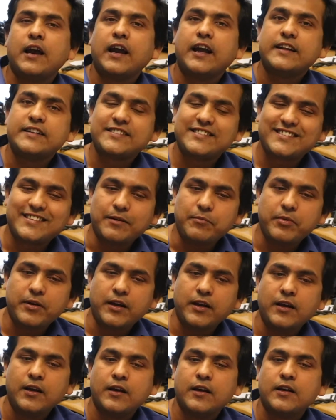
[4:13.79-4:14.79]
In
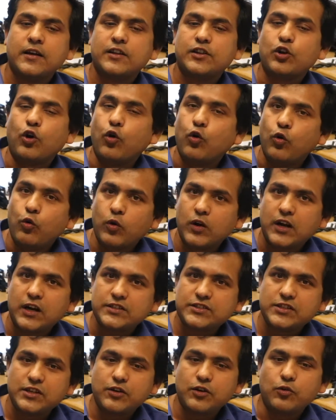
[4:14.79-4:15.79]
summary, the
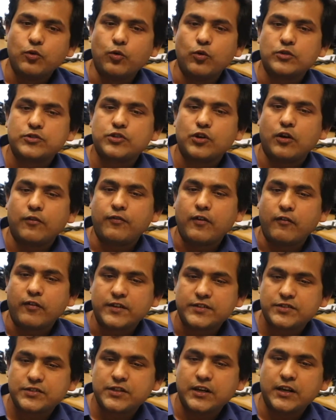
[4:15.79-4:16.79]
overarching goals of our
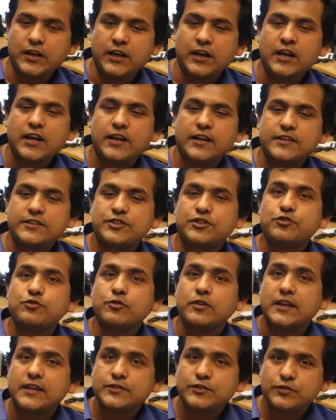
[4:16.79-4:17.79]
study is to
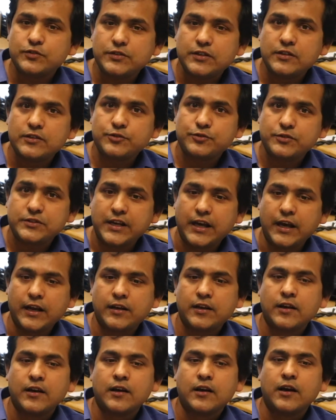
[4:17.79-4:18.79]

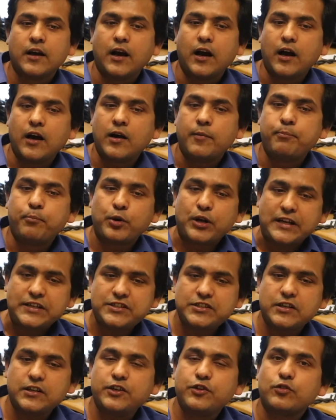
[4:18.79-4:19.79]
elucidate a
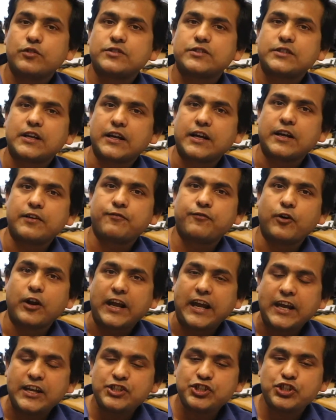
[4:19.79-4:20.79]
potential neural circuit for
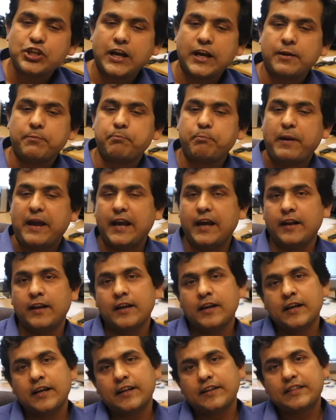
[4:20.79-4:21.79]
itch and pain
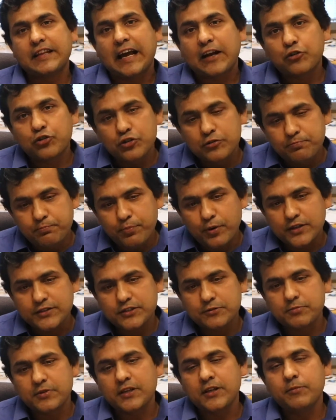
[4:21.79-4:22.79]
that could
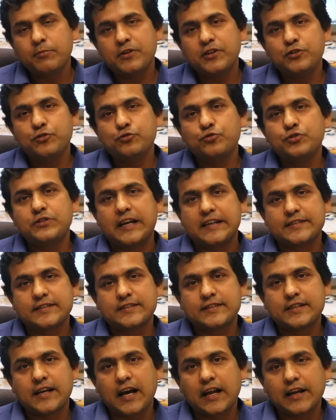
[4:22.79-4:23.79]
possibly be used as a
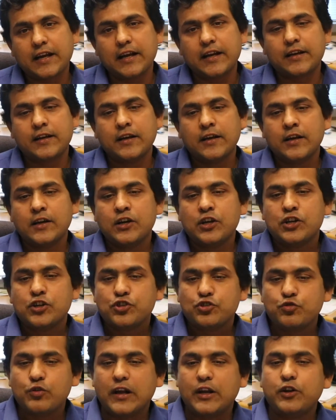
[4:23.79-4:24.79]
target
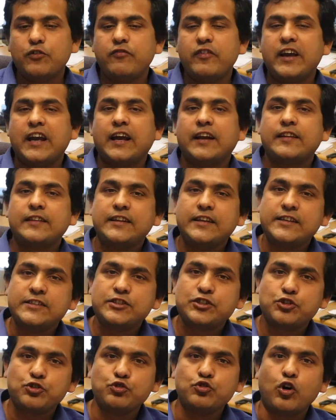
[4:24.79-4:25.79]
to alleviate
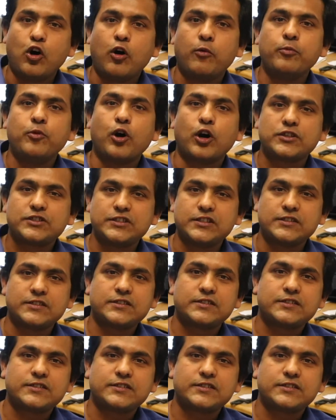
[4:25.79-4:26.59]
these two obnoxious